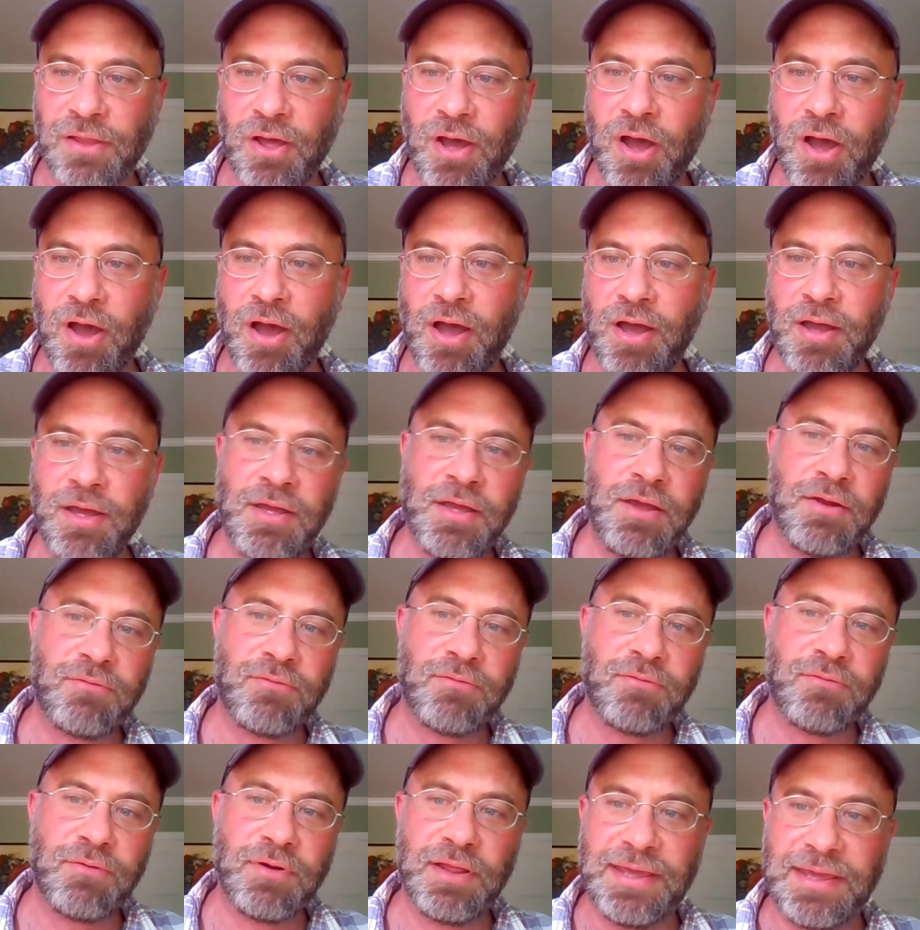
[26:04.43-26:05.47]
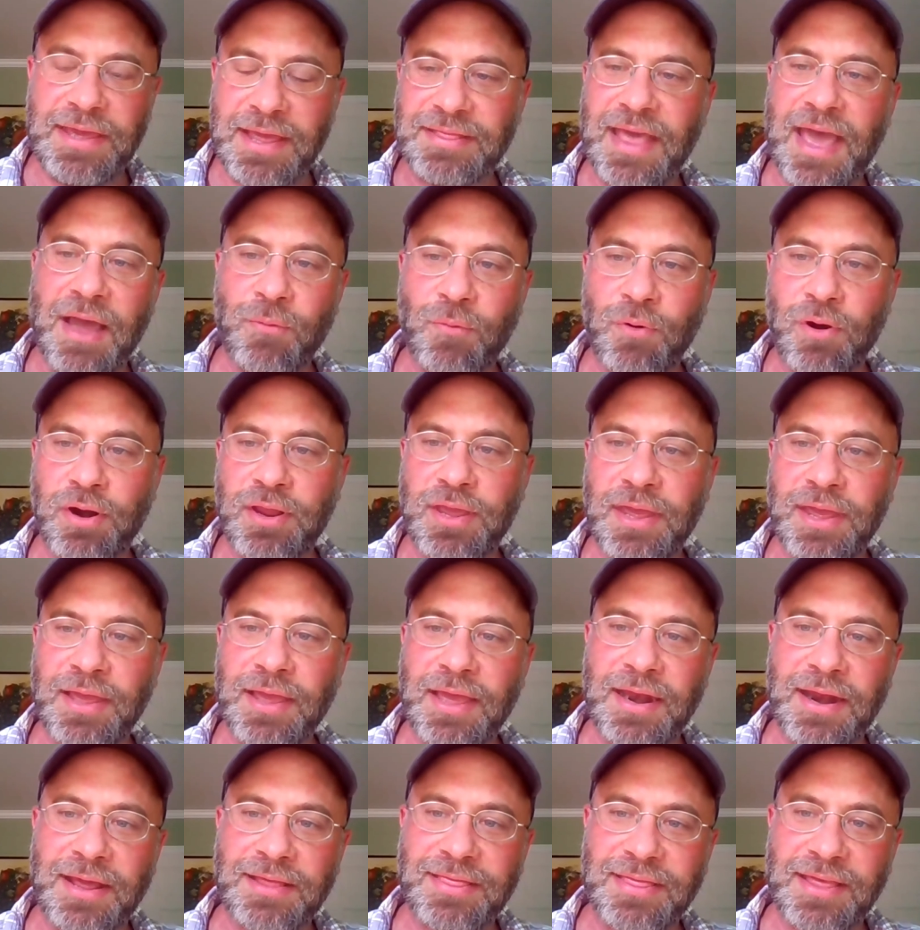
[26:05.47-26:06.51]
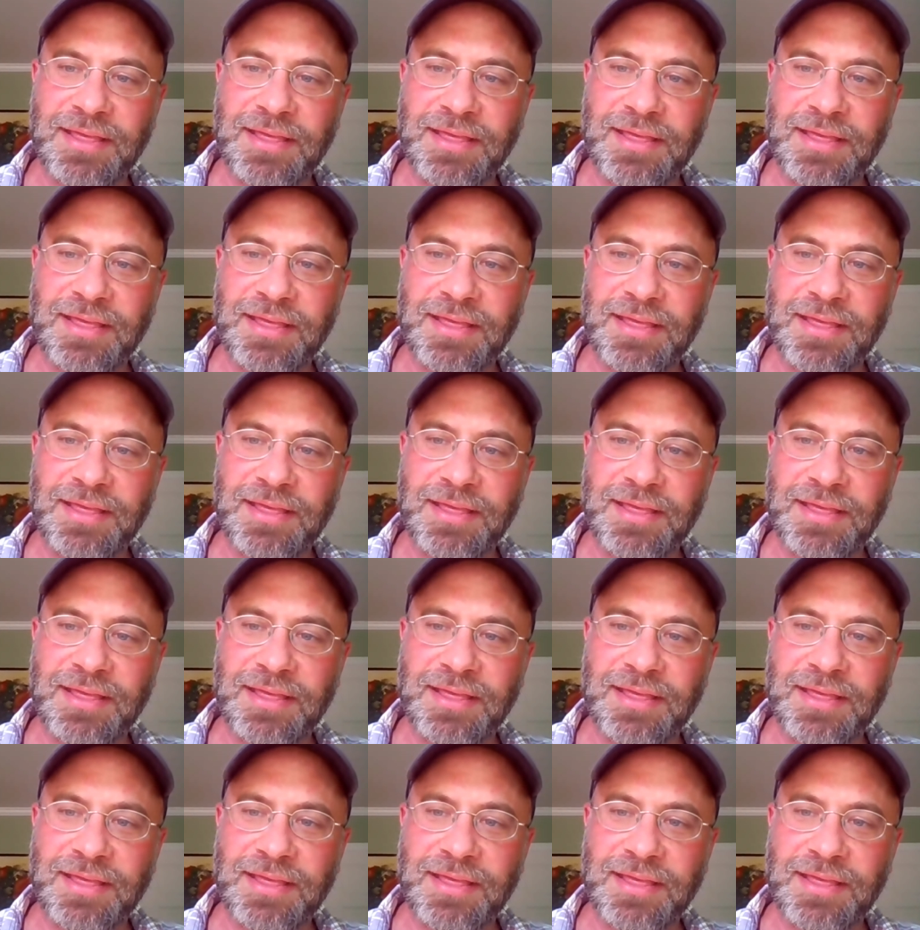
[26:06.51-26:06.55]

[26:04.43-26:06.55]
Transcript: that law, really get that working.